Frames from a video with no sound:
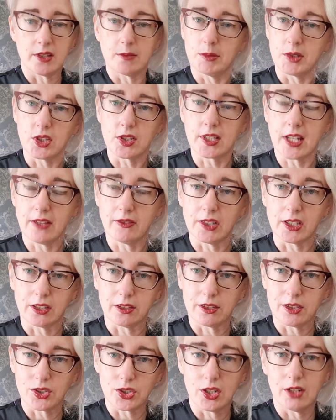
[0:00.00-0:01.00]
but just having
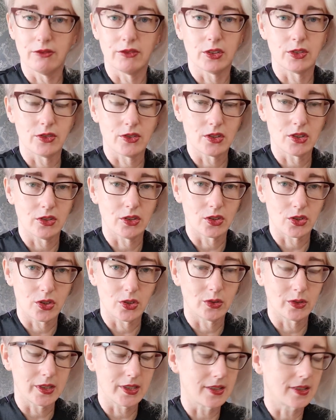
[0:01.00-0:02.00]
the chevrons on the
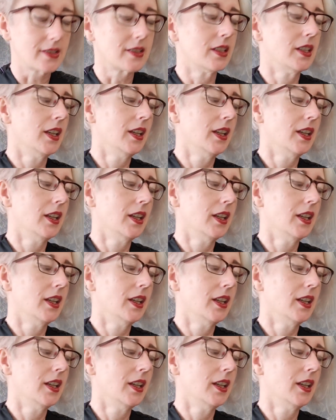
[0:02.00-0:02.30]
shoulders.